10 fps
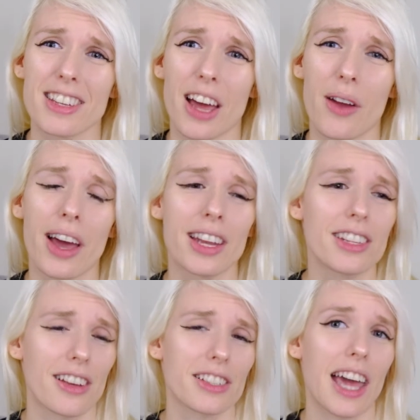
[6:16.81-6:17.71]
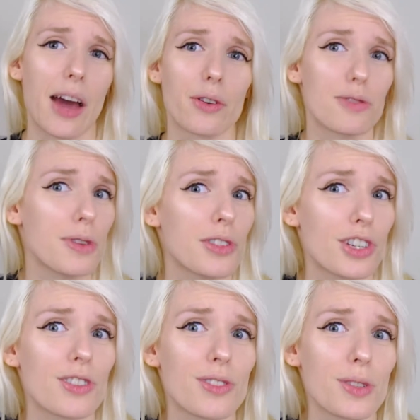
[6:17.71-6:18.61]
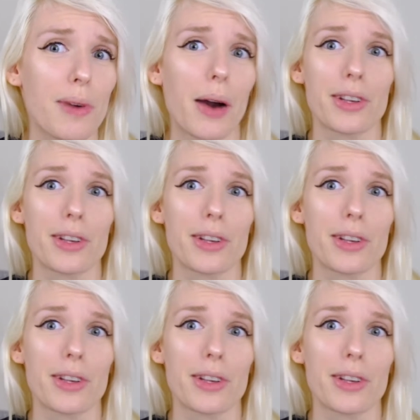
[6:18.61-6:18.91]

you know, and it does count as musicians as well.